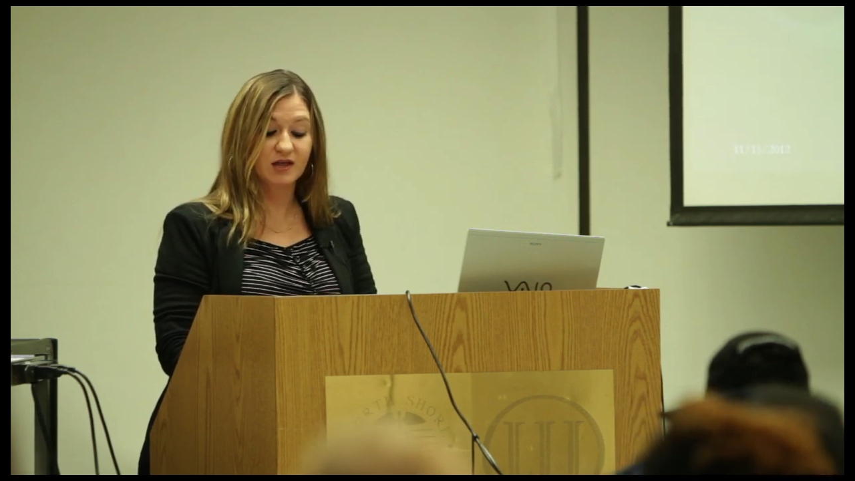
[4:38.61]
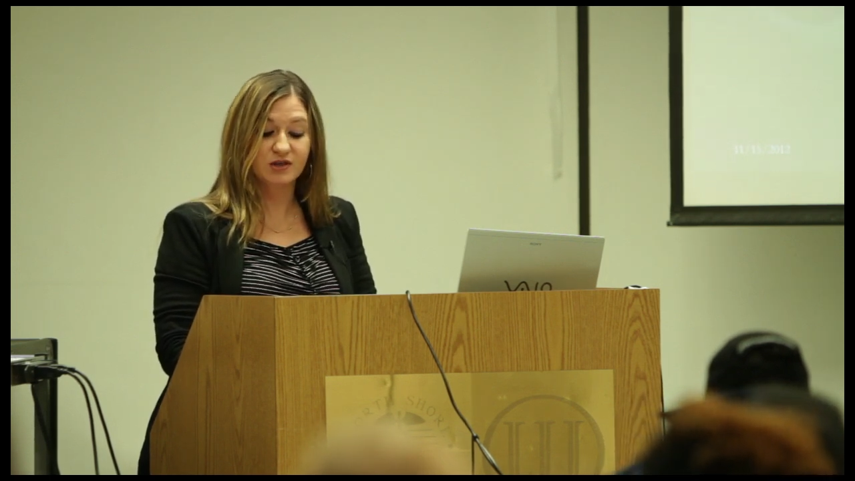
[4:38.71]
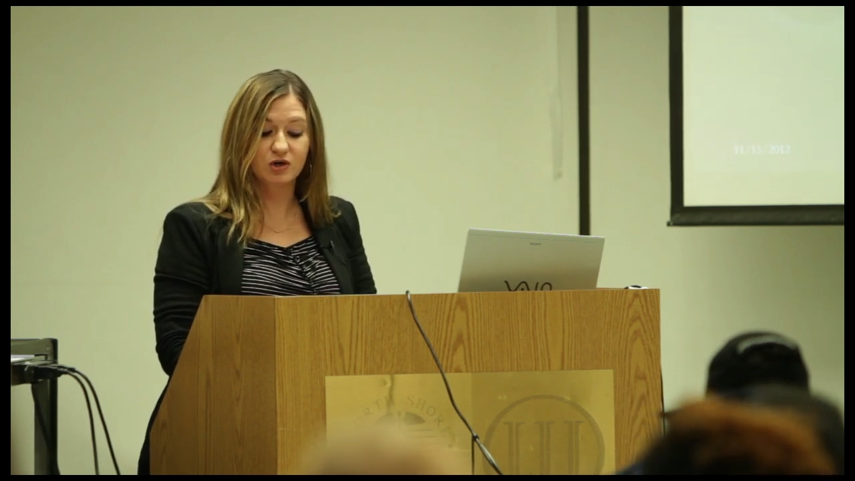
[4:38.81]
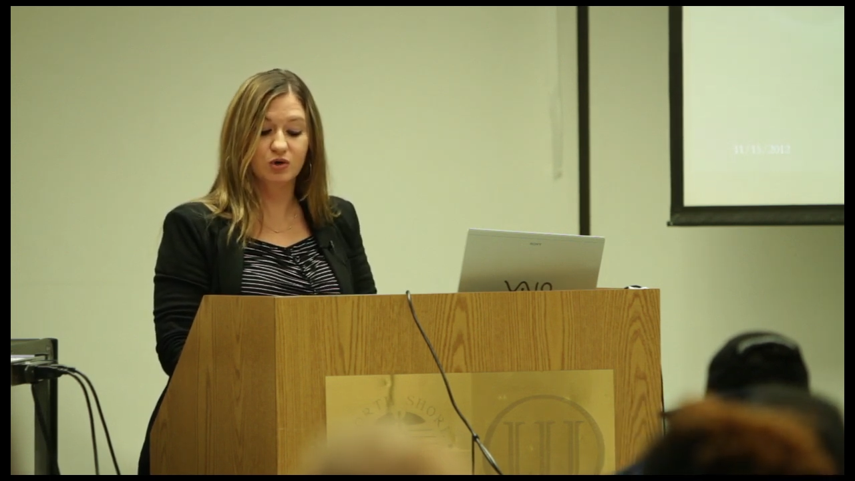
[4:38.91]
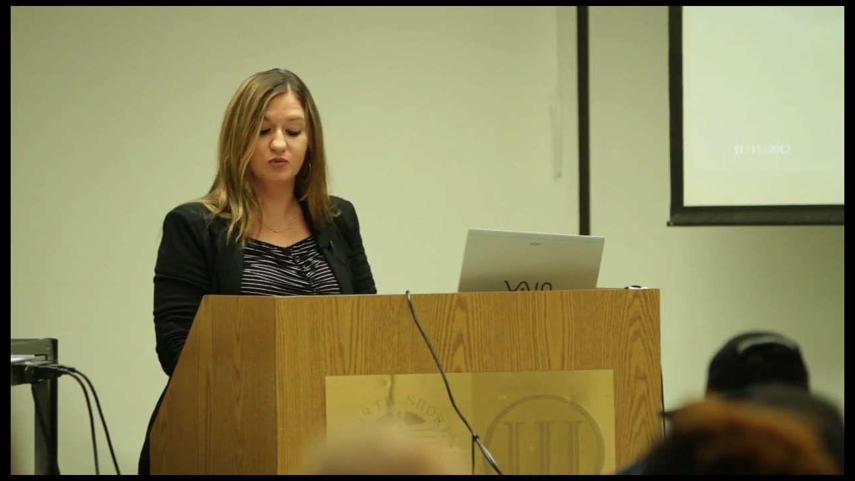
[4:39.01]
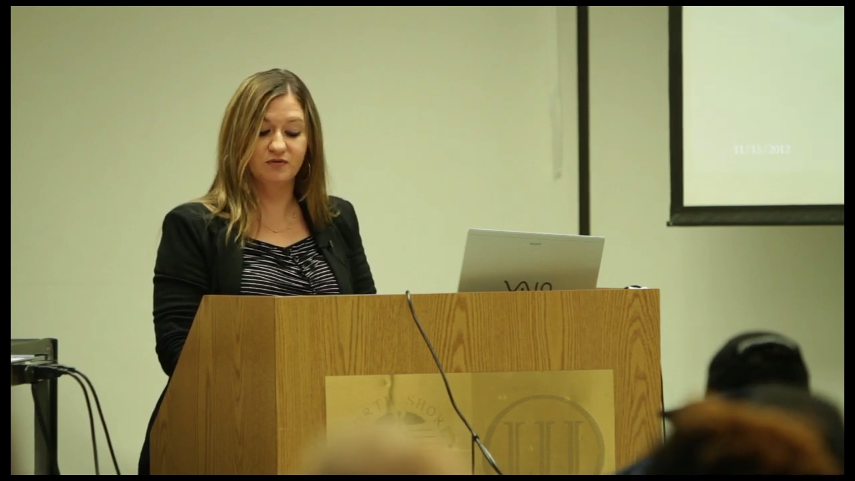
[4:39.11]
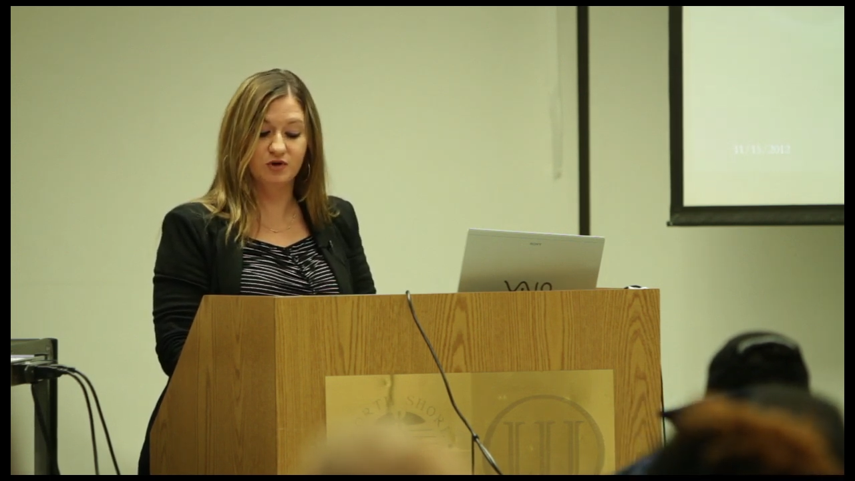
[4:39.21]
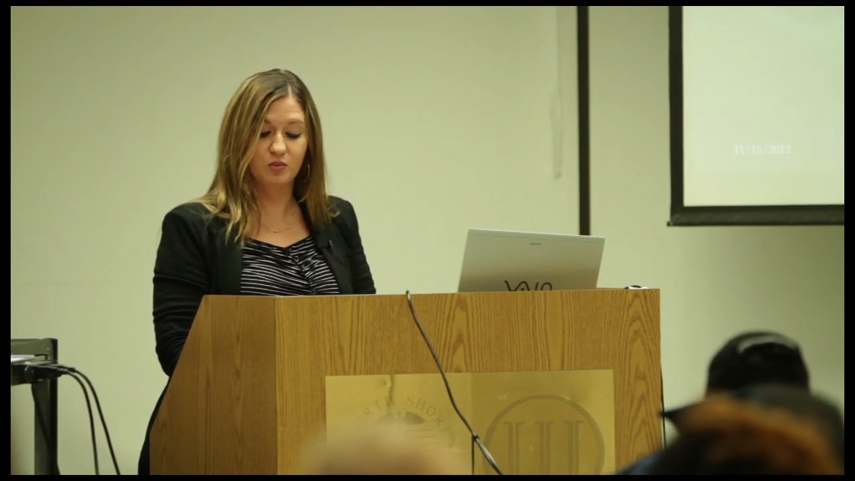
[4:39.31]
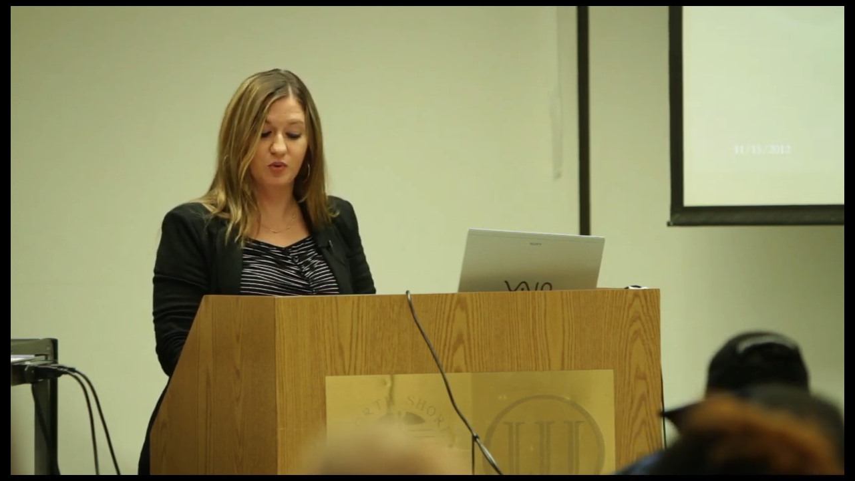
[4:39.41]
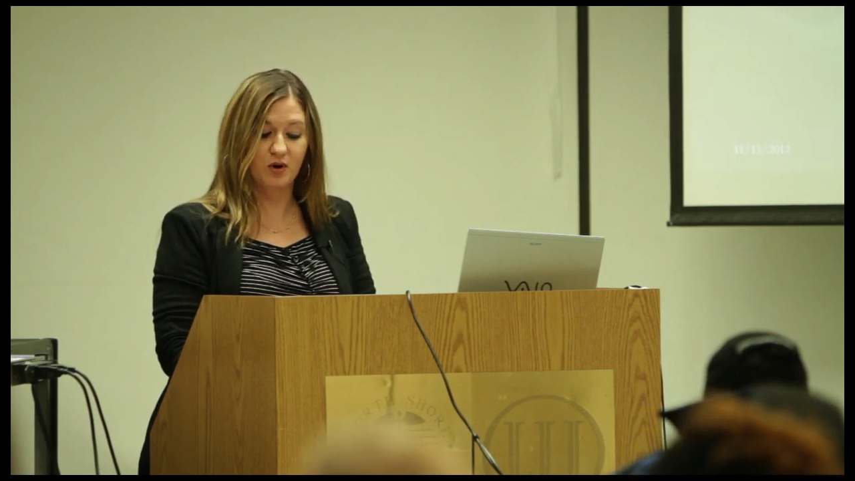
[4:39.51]
ethical
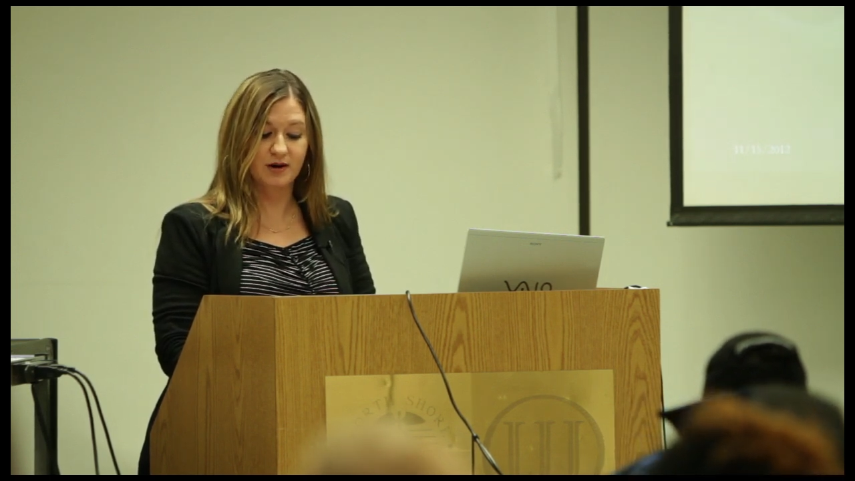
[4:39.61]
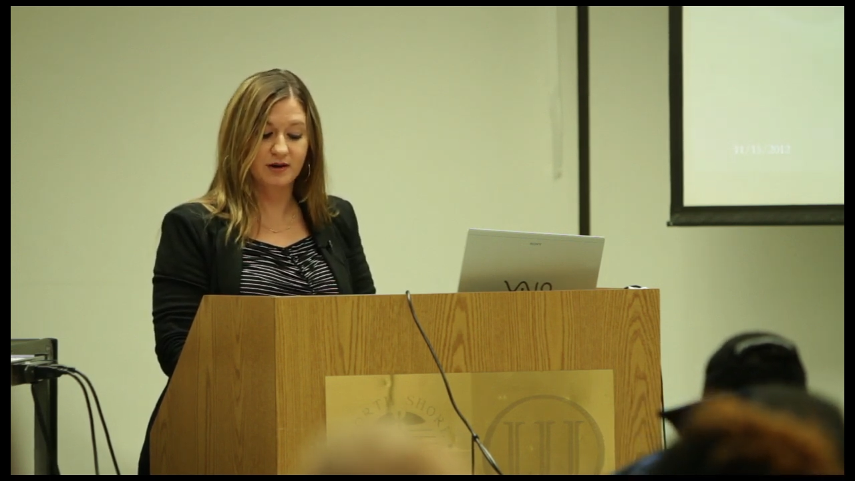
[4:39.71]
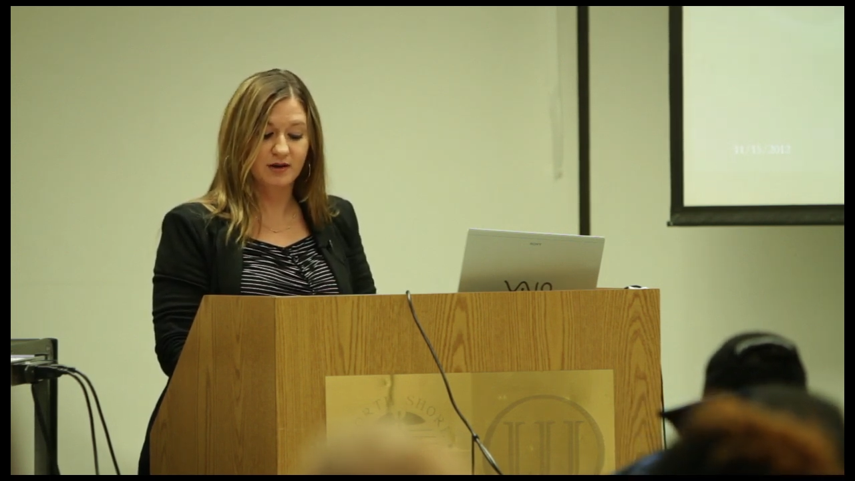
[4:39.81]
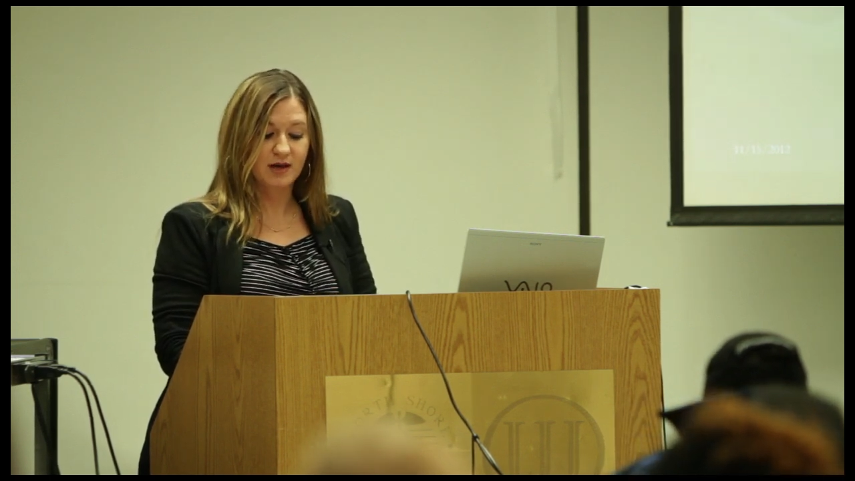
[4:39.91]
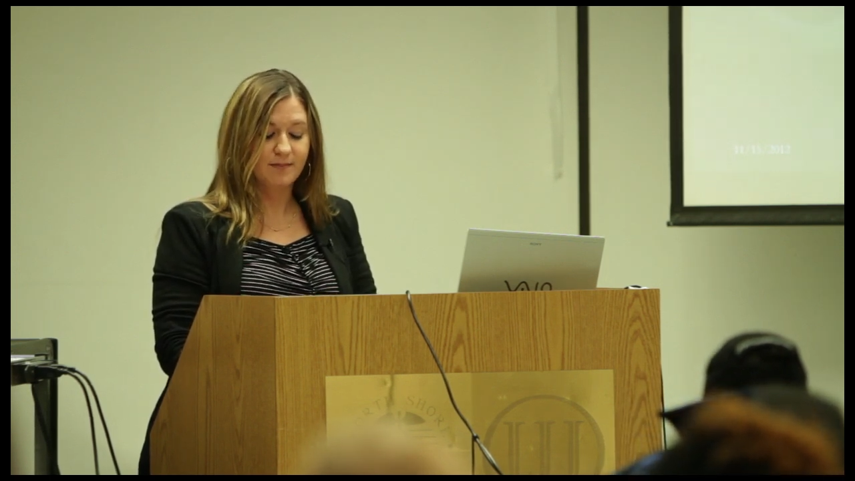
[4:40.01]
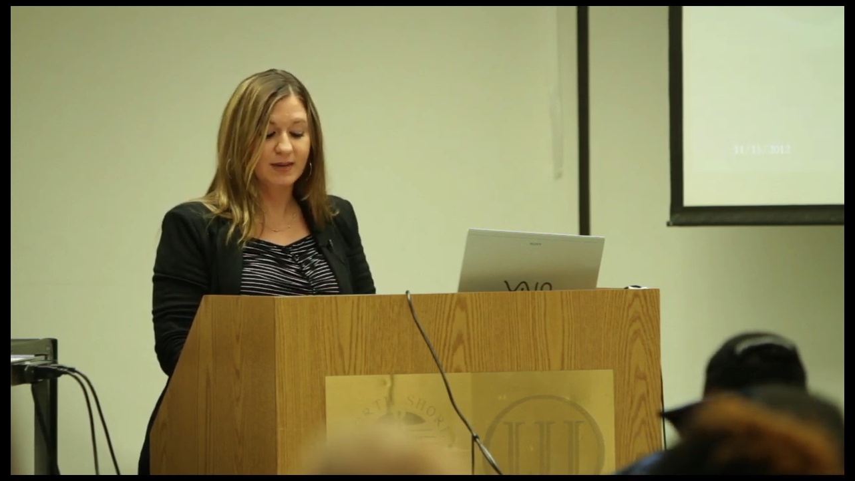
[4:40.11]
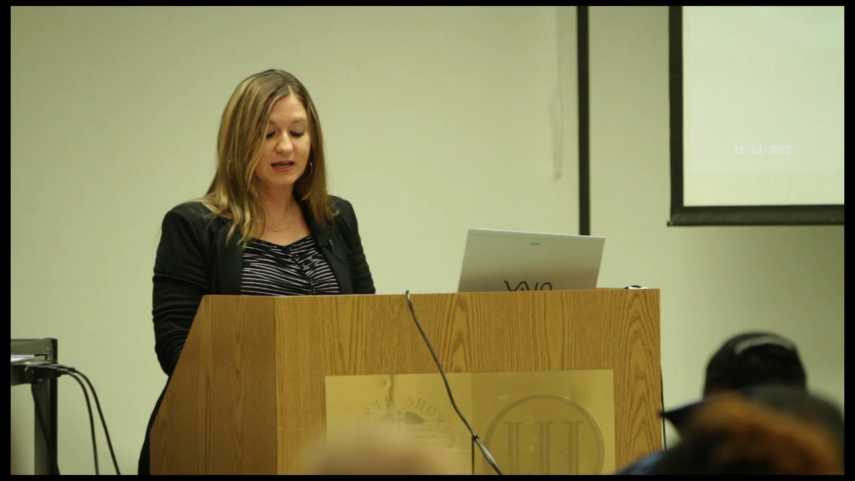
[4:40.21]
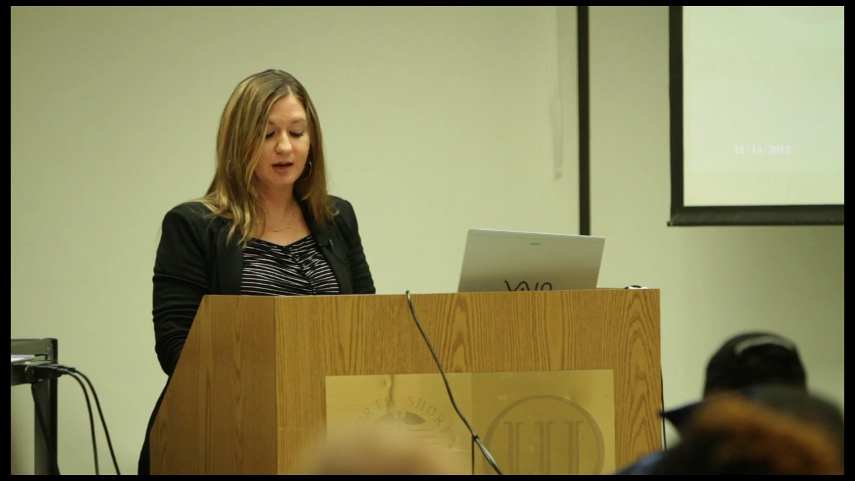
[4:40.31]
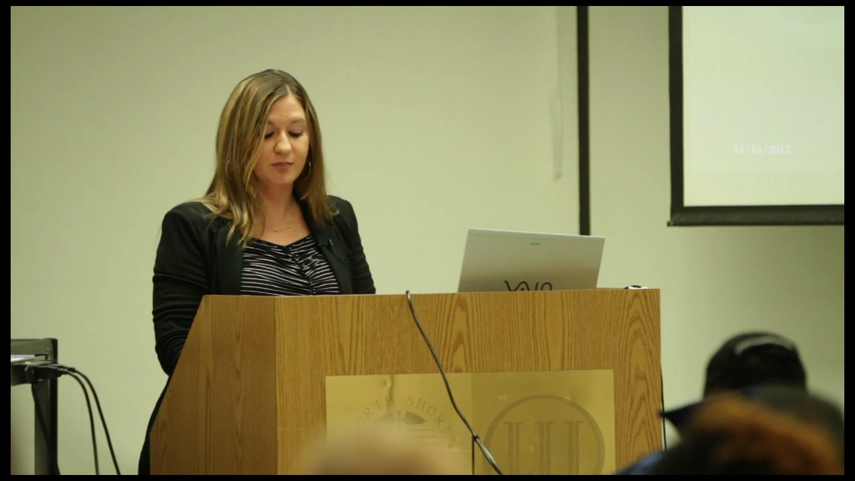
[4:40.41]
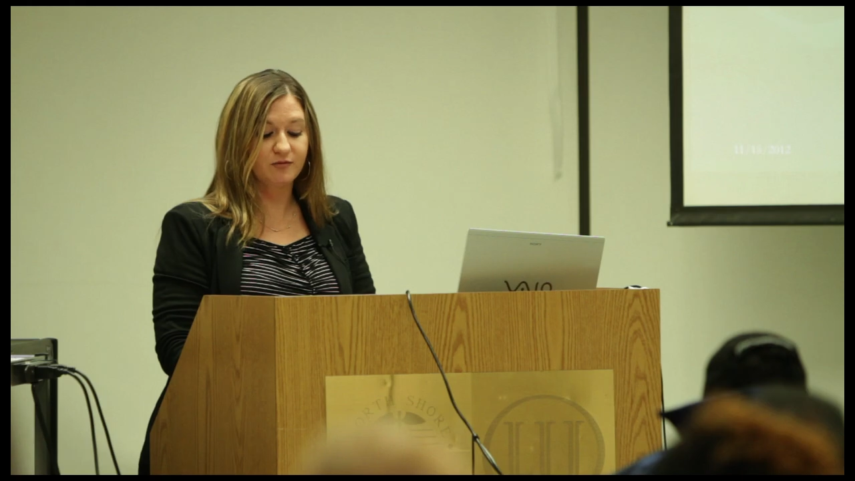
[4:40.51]
review board
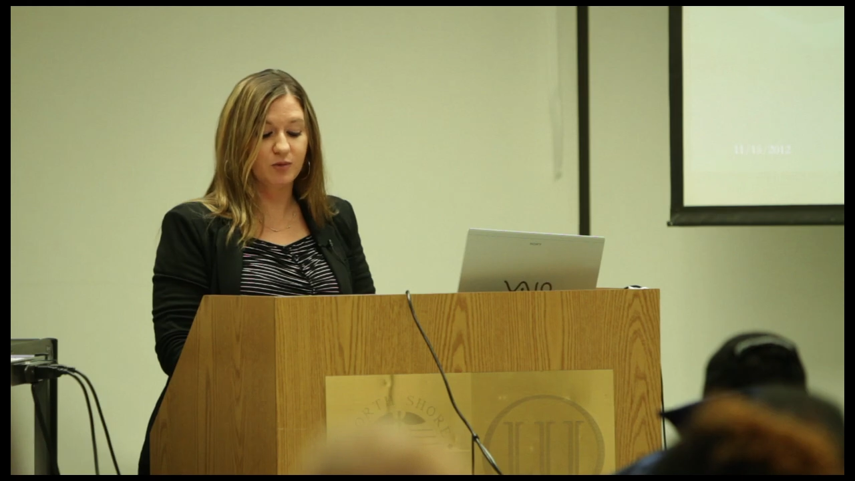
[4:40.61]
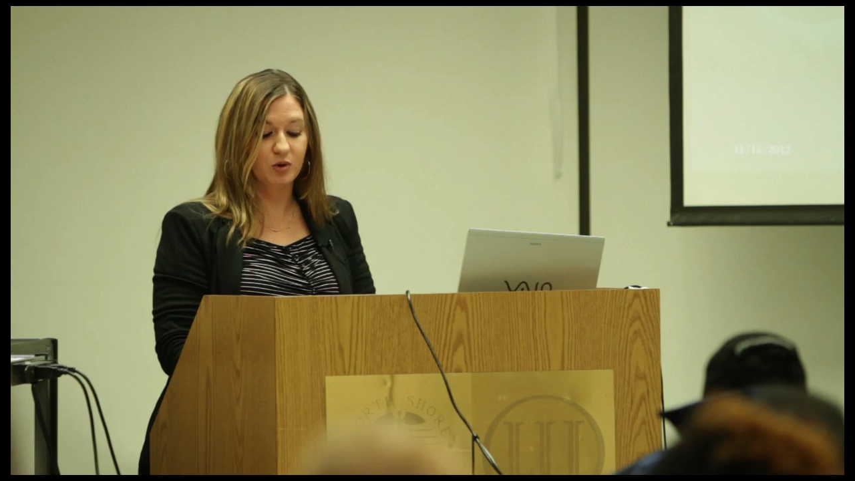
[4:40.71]
made up of